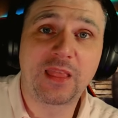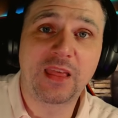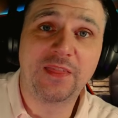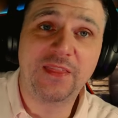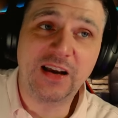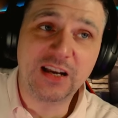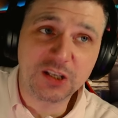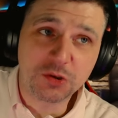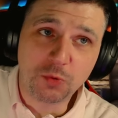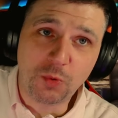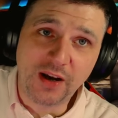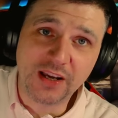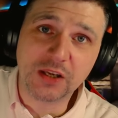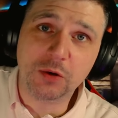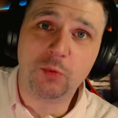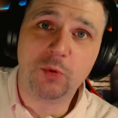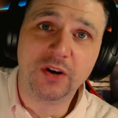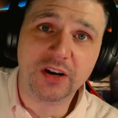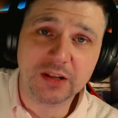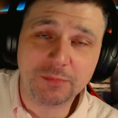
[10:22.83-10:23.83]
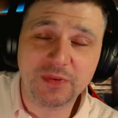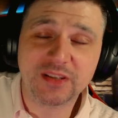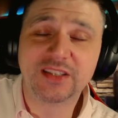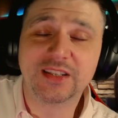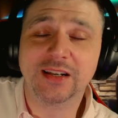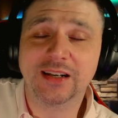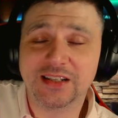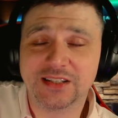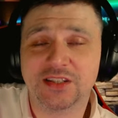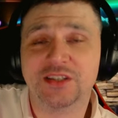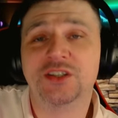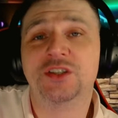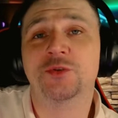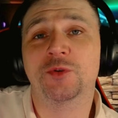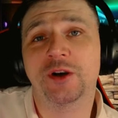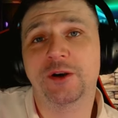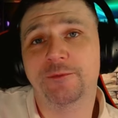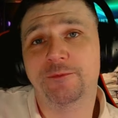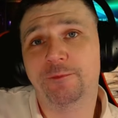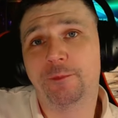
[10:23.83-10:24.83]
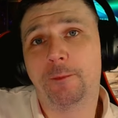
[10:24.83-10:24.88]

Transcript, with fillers: That's why you wanted me to listen to it